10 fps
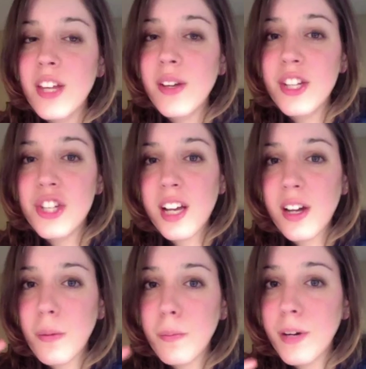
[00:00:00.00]
You can check
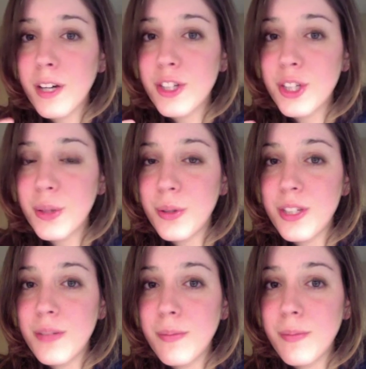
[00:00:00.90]
out part 2
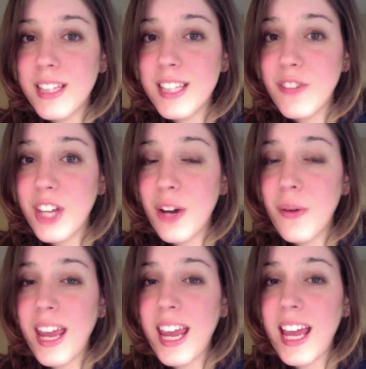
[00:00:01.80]
to this
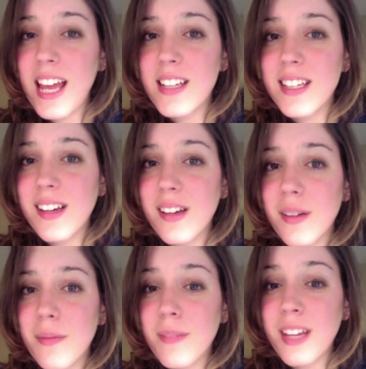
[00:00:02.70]
video, and
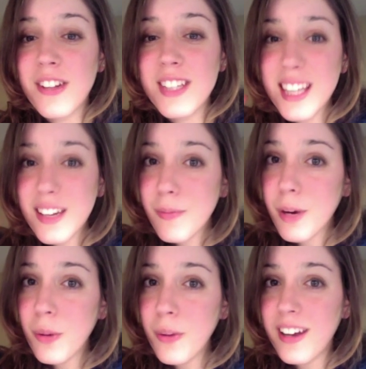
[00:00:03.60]
here's the end of
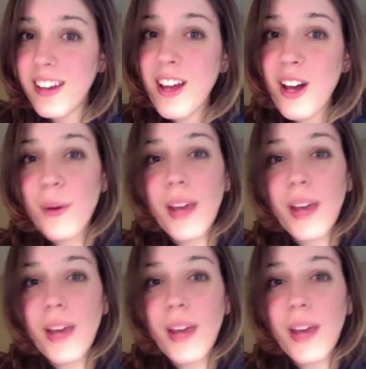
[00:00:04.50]
part 1. Okay,